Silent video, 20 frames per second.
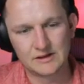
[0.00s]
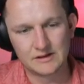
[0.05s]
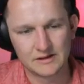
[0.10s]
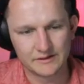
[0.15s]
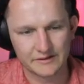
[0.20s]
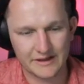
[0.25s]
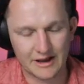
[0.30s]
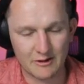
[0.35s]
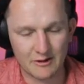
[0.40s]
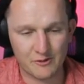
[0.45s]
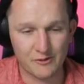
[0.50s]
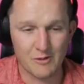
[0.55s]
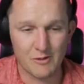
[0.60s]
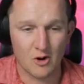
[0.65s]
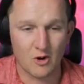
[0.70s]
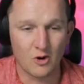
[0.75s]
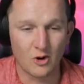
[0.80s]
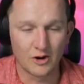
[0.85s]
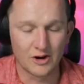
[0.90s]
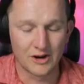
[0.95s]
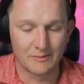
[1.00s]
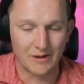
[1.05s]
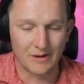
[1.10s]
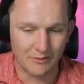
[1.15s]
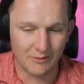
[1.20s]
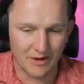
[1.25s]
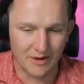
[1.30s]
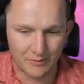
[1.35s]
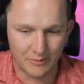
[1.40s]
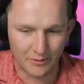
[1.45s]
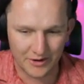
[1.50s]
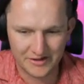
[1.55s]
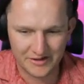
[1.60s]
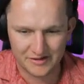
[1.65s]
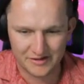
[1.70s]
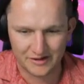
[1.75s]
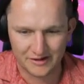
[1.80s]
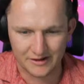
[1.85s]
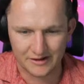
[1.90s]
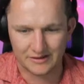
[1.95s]
That was from a corner, by the way, boys.
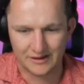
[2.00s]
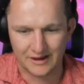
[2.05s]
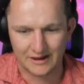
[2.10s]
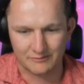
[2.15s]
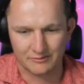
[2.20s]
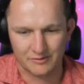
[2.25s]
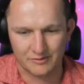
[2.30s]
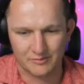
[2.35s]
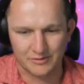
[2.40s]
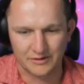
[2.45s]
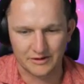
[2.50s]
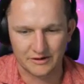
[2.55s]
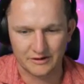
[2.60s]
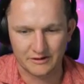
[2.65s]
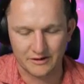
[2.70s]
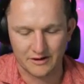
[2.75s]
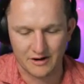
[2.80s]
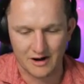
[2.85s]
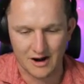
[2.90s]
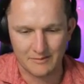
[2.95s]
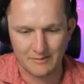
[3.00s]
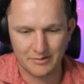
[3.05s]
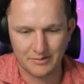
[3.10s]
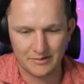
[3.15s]
So that was pretty crap.